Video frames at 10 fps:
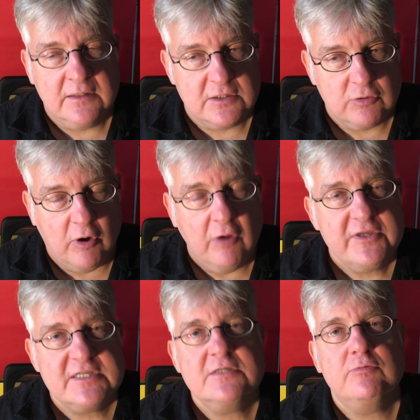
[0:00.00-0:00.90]
So all
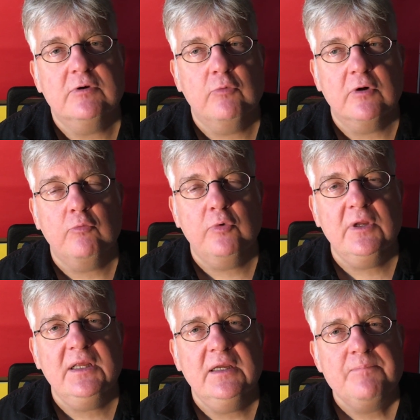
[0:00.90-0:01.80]
these things we're
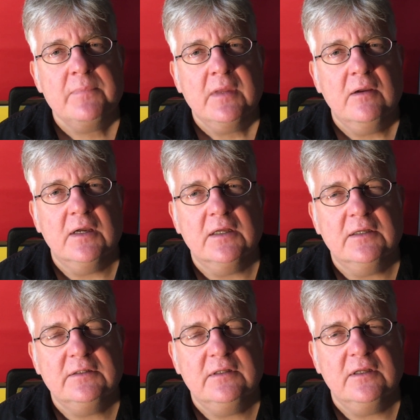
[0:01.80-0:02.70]
really
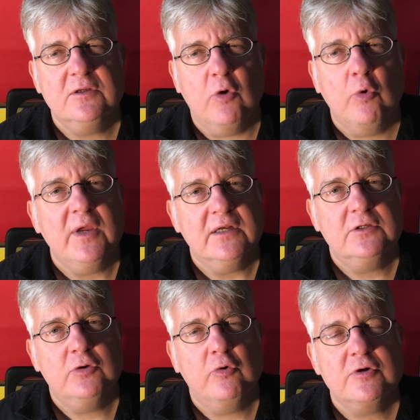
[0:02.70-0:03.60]
oriented
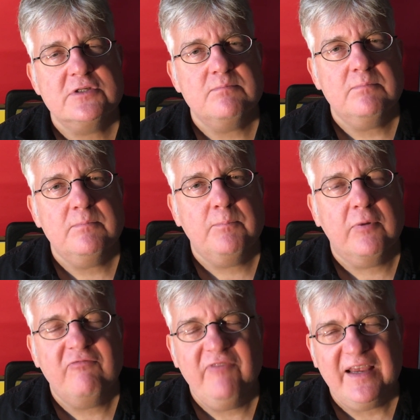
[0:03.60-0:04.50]
towards
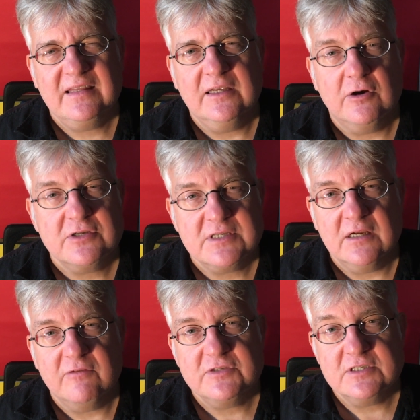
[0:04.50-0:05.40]
perfecting
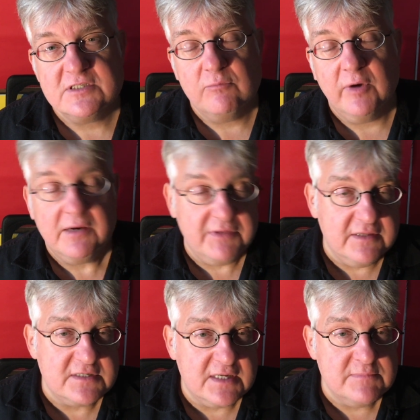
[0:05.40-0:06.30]
ourselves in some way. I think
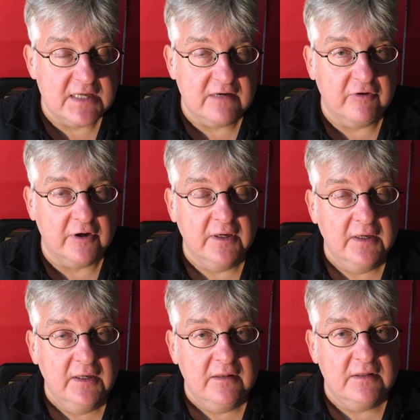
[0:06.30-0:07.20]
this comes out of
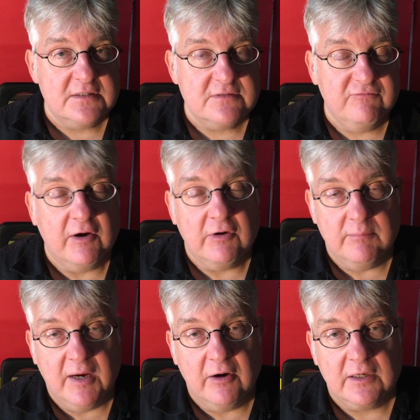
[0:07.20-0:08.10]
this very
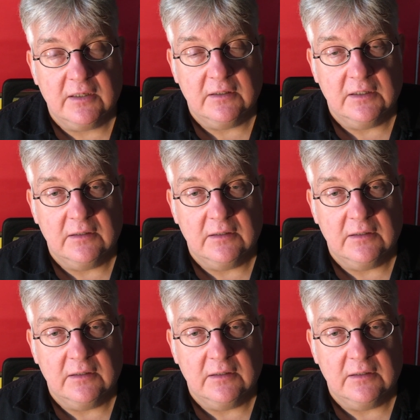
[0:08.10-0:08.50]
American,